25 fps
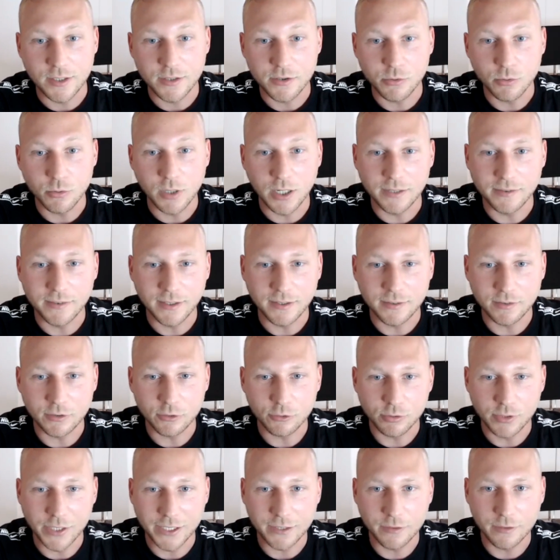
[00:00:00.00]
you guys
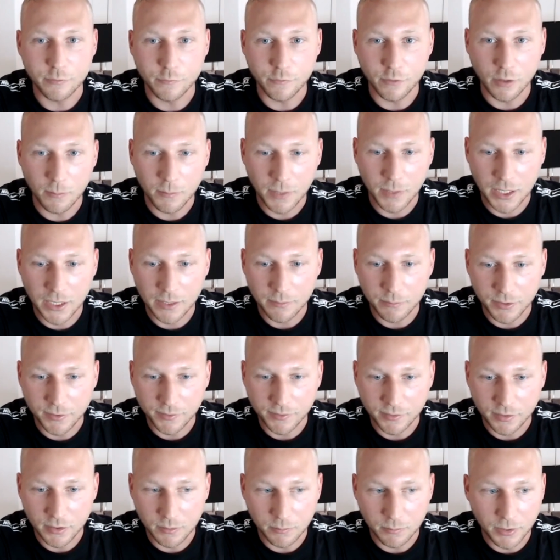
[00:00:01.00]
extract from
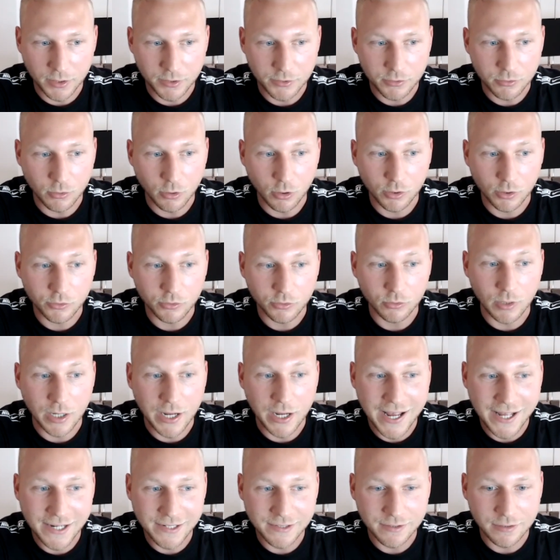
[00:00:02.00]
IBC, but you also
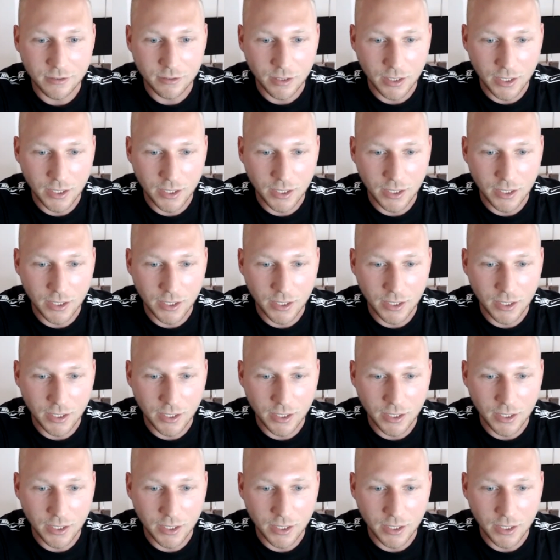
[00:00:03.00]
add